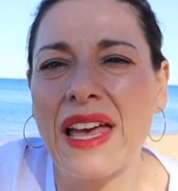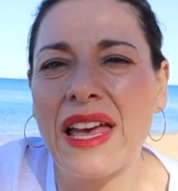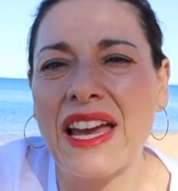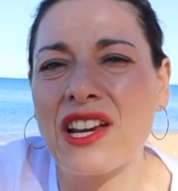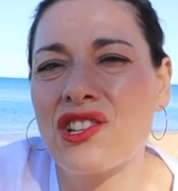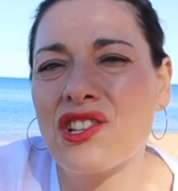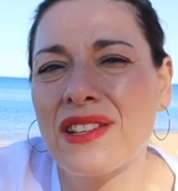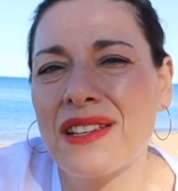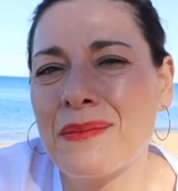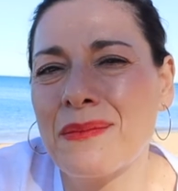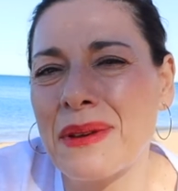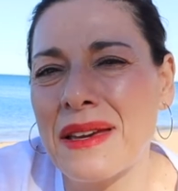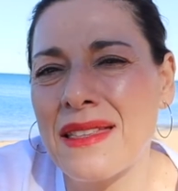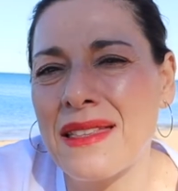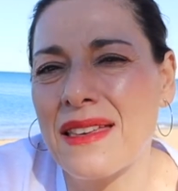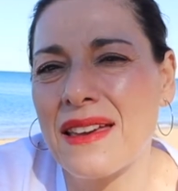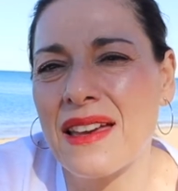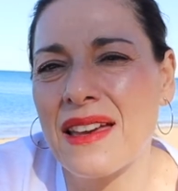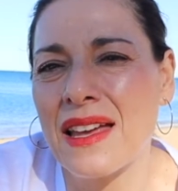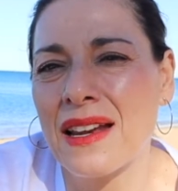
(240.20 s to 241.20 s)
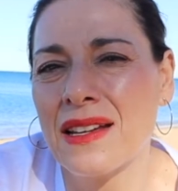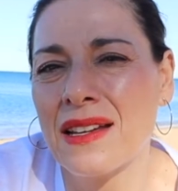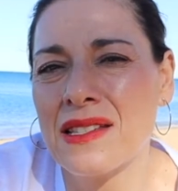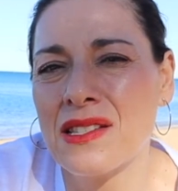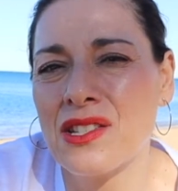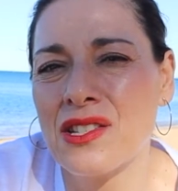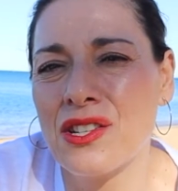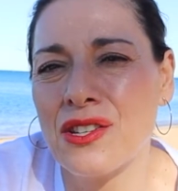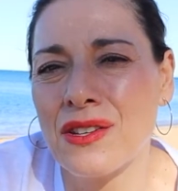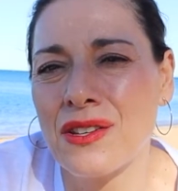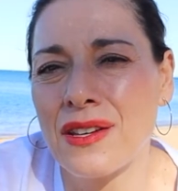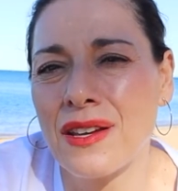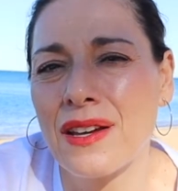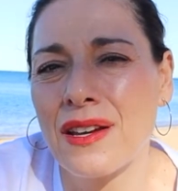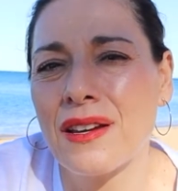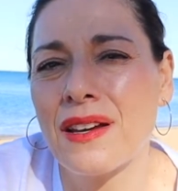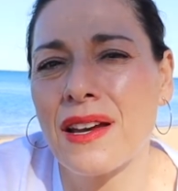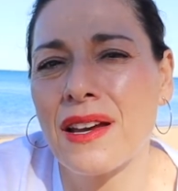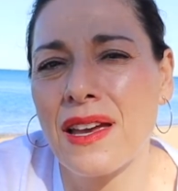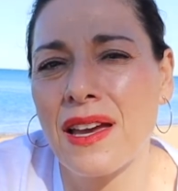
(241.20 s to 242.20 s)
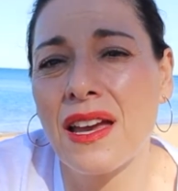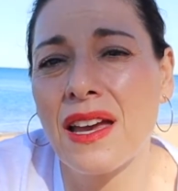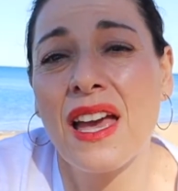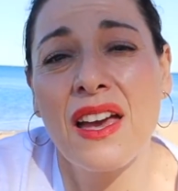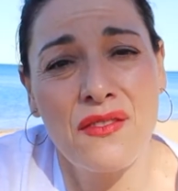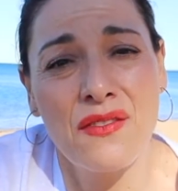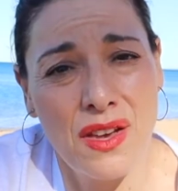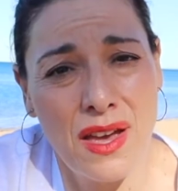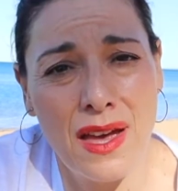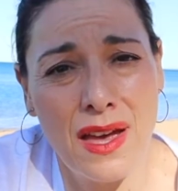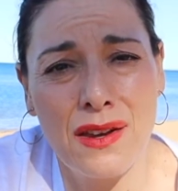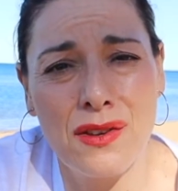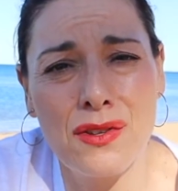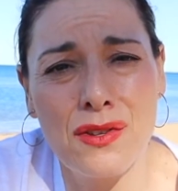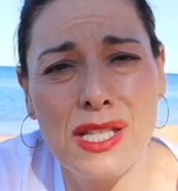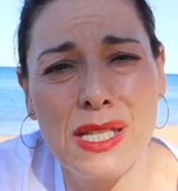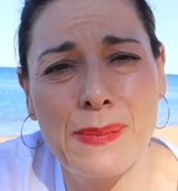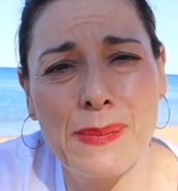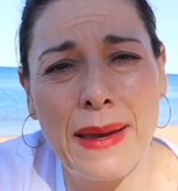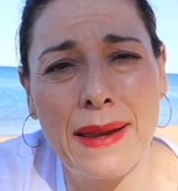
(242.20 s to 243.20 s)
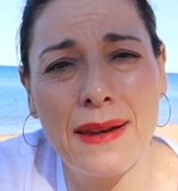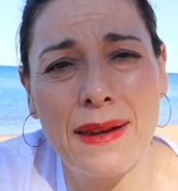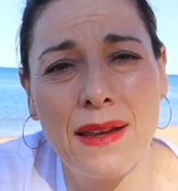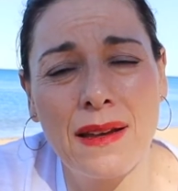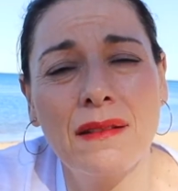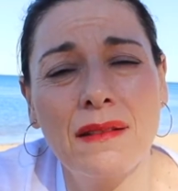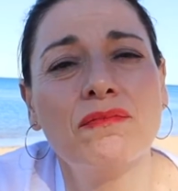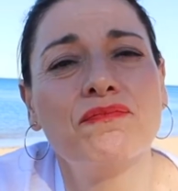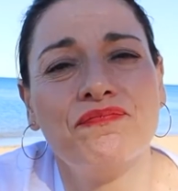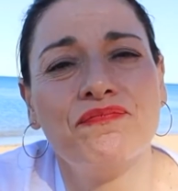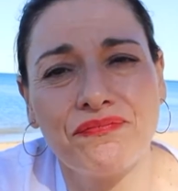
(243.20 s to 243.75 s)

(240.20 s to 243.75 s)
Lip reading: actually be there and listen to you and go, okay, have you had your spat now?